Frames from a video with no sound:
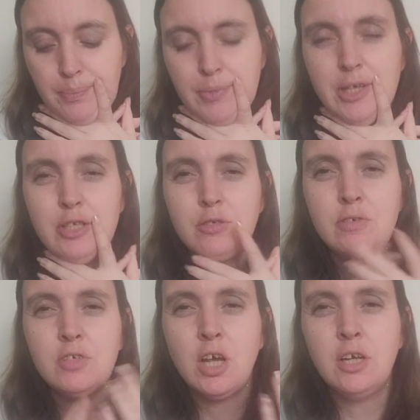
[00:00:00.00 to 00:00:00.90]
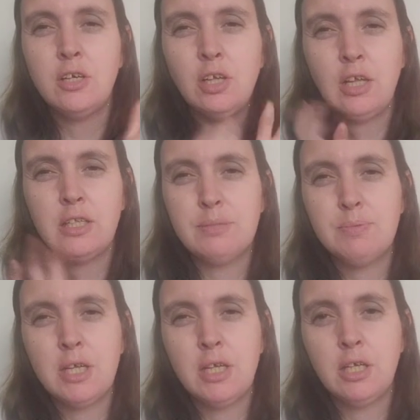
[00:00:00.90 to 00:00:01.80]
the history of China, like this
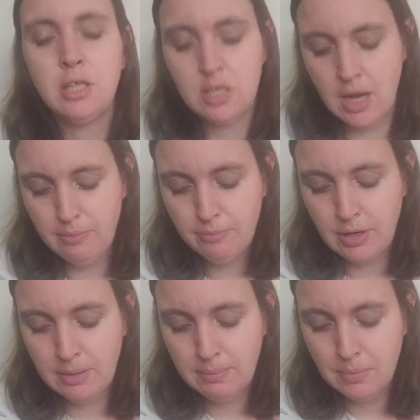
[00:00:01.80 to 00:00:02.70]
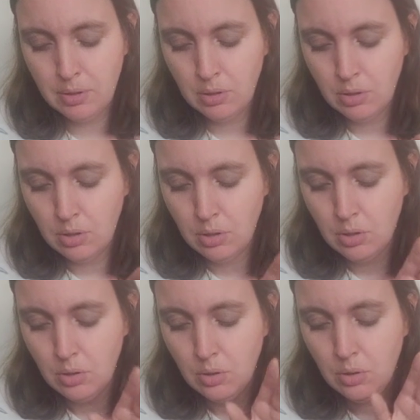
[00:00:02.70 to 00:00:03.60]
particular time frame,
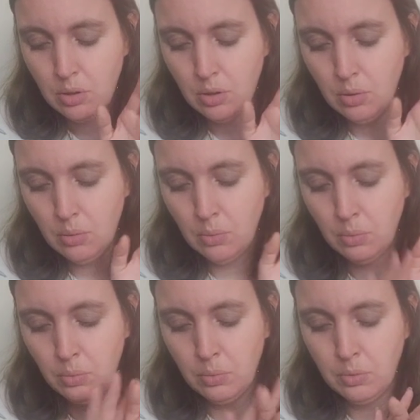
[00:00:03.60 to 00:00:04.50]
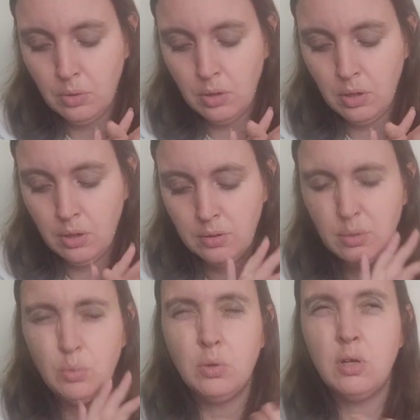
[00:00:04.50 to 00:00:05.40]
or
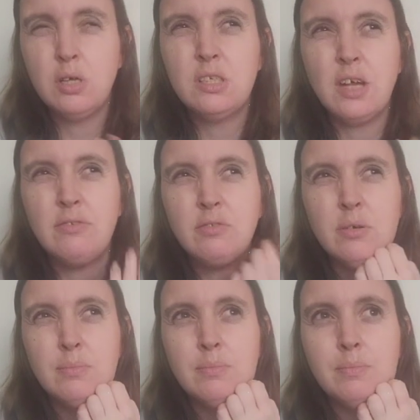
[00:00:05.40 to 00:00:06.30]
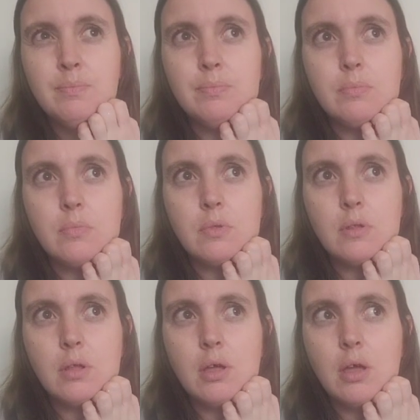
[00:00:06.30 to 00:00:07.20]
the war, aside from
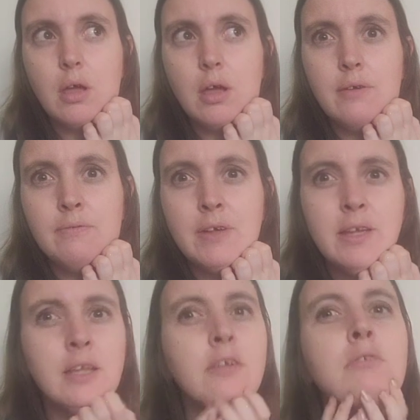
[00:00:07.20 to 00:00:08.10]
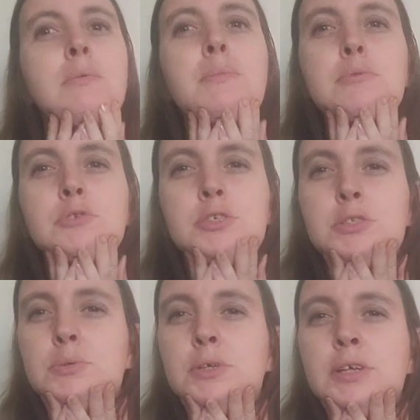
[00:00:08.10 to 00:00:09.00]
I vaguely remember us
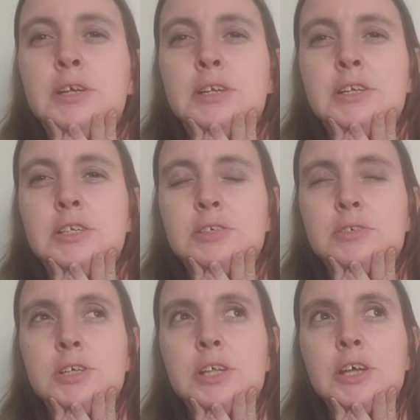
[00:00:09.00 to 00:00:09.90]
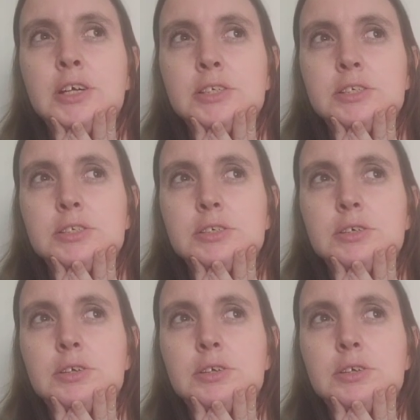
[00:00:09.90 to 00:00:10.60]
doing it in history class,